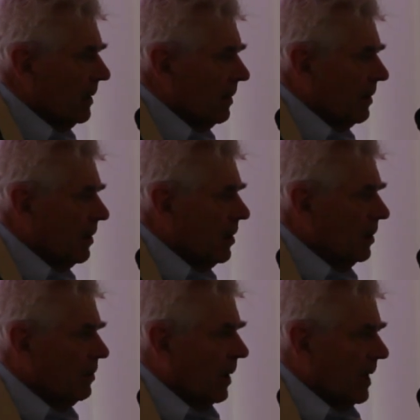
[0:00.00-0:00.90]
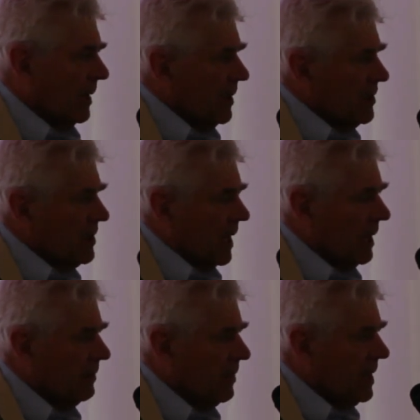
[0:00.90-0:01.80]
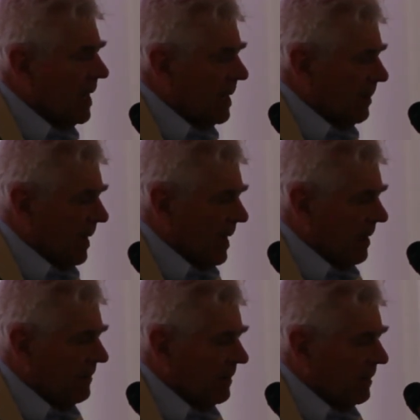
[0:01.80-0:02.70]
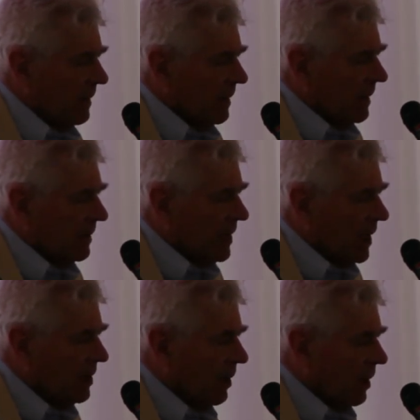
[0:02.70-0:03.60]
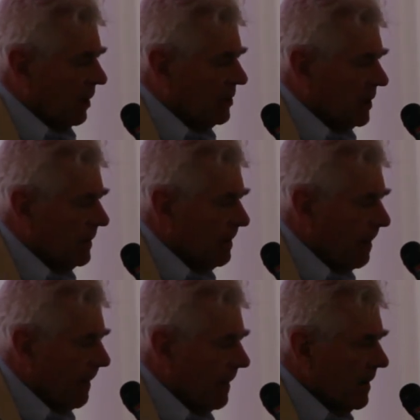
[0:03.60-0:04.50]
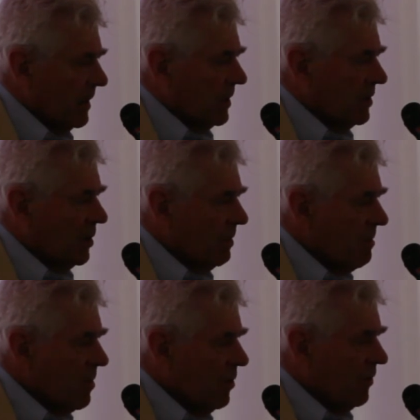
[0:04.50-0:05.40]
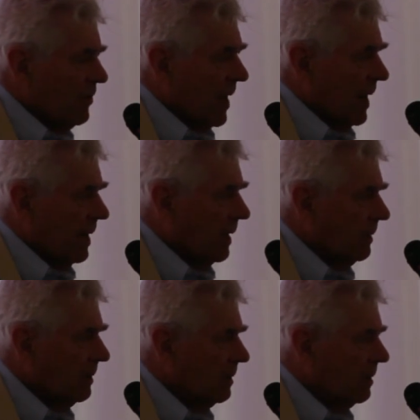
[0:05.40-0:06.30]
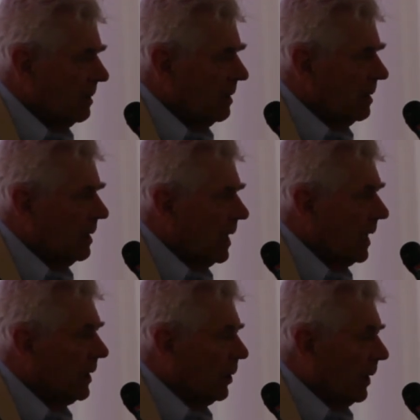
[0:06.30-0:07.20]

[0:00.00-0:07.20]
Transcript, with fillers: The, the good one is that we now have technology to move data and